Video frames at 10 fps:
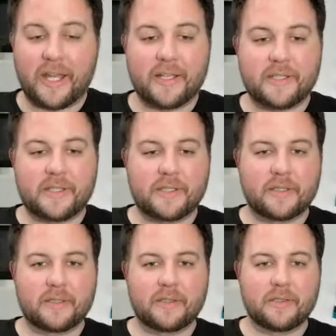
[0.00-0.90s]

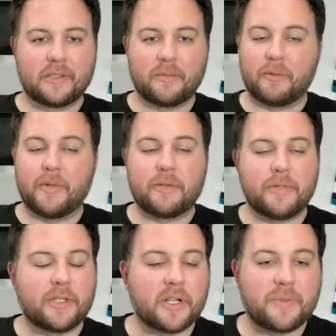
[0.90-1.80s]
has, I mean, we
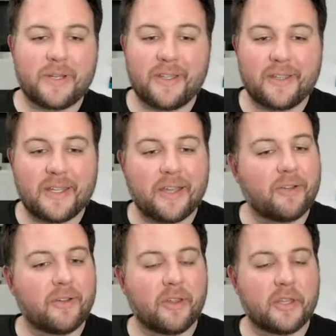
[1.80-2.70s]
we talked about the other day
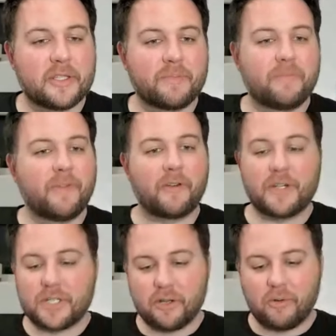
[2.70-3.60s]
on on this very
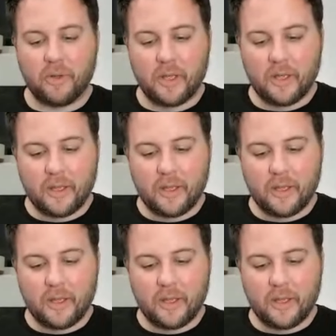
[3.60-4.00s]
show